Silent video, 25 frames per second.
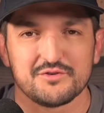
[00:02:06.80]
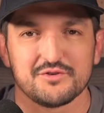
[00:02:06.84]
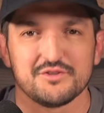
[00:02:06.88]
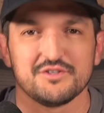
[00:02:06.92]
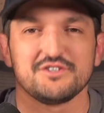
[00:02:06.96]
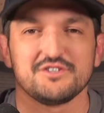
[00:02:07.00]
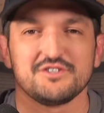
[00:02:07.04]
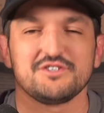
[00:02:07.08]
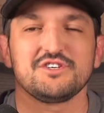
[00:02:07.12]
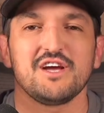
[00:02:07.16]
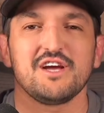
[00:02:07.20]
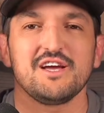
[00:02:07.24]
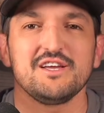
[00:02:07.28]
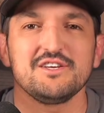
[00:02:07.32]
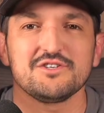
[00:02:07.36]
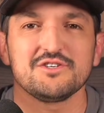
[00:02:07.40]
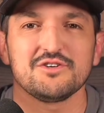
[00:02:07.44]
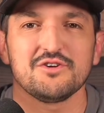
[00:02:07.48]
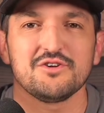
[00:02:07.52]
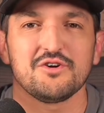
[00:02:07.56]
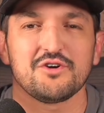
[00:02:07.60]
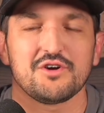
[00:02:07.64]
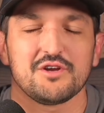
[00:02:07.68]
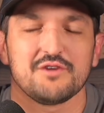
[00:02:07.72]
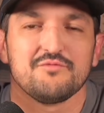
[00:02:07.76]
this
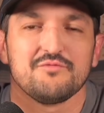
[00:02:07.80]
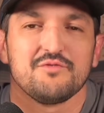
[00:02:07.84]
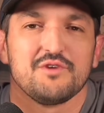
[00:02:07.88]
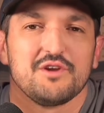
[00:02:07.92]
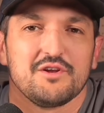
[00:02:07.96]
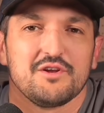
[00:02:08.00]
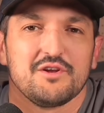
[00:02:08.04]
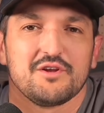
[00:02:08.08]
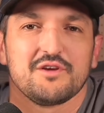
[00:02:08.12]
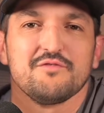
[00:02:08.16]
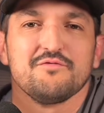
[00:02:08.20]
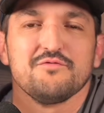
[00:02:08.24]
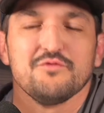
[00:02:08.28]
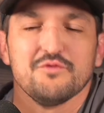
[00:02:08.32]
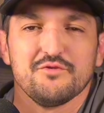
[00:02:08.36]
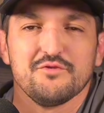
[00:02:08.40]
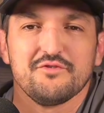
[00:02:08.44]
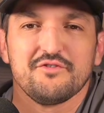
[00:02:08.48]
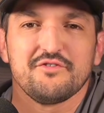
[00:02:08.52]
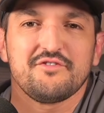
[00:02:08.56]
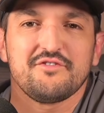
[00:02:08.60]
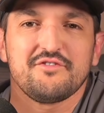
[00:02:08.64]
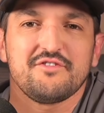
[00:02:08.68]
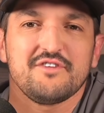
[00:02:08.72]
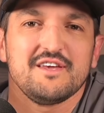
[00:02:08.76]
changelog, and I'm really looking forward to
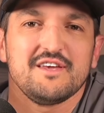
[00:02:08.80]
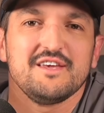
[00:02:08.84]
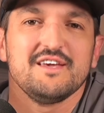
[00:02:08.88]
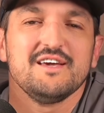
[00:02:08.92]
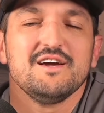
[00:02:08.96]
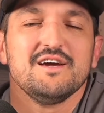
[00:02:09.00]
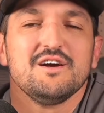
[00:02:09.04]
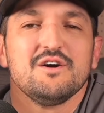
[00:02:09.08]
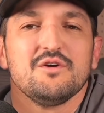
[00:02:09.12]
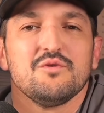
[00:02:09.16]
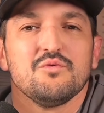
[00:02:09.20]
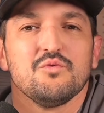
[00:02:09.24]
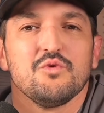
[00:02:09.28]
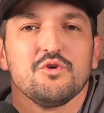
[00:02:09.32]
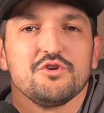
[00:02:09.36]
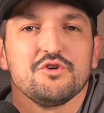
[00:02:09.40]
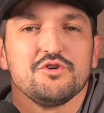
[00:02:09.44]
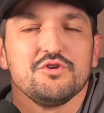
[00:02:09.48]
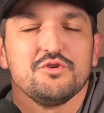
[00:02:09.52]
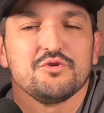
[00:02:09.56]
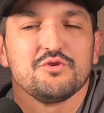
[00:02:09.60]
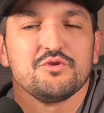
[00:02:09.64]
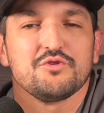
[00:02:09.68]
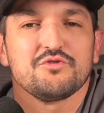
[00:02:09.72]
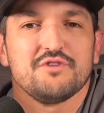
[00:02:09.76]
see what
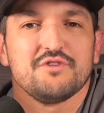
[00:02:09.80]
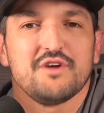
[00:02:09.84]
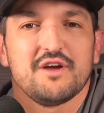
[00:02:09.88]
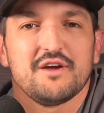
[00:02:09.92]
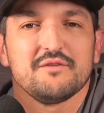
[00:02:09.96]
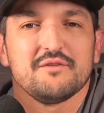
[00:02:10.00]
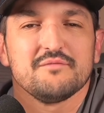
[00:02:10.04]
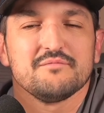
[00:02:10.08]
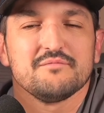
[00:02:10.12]
you create.